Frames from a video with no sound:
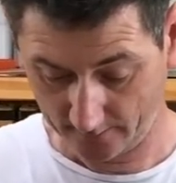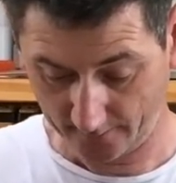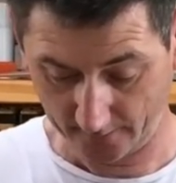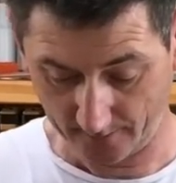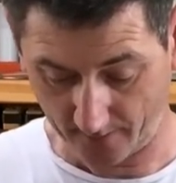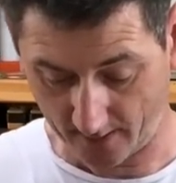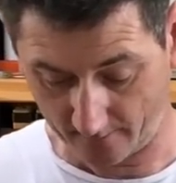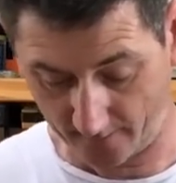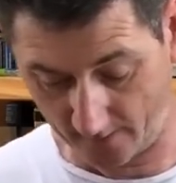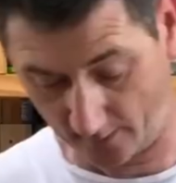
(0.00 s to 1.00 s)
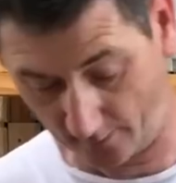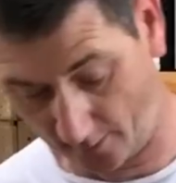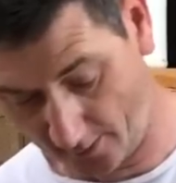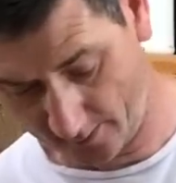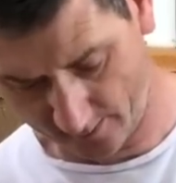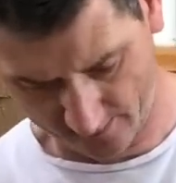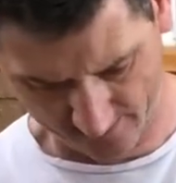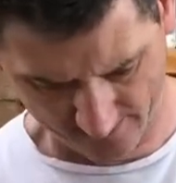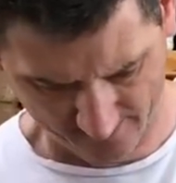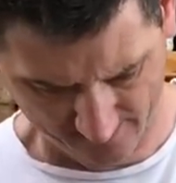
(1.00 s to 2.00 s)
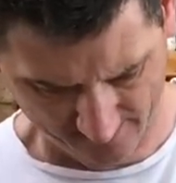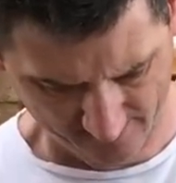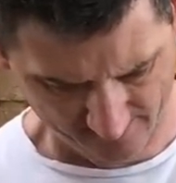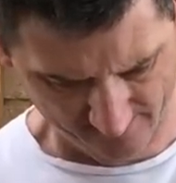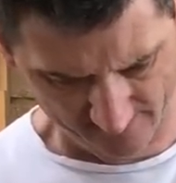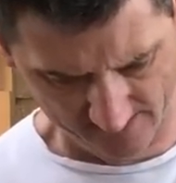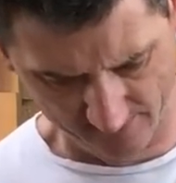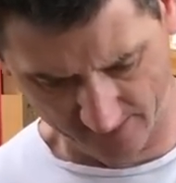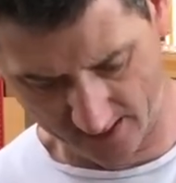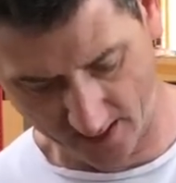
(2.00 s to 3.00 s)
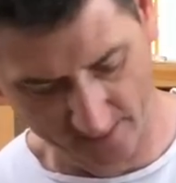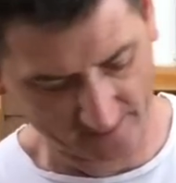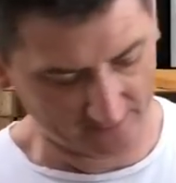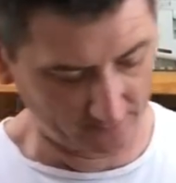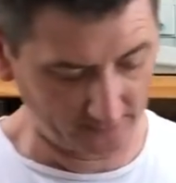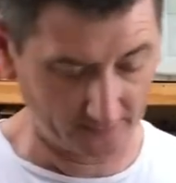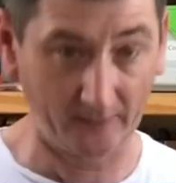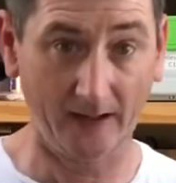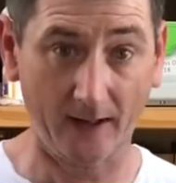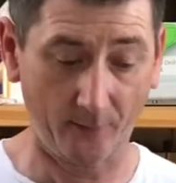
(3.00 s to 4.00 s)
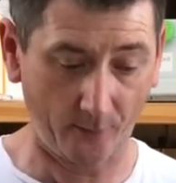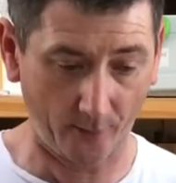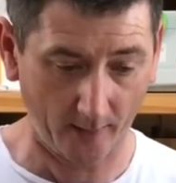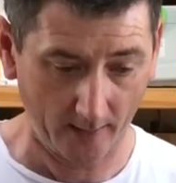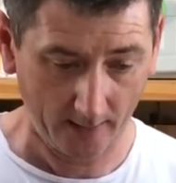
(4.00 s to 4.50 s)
flip that fella on. There we go. There's some little teeth.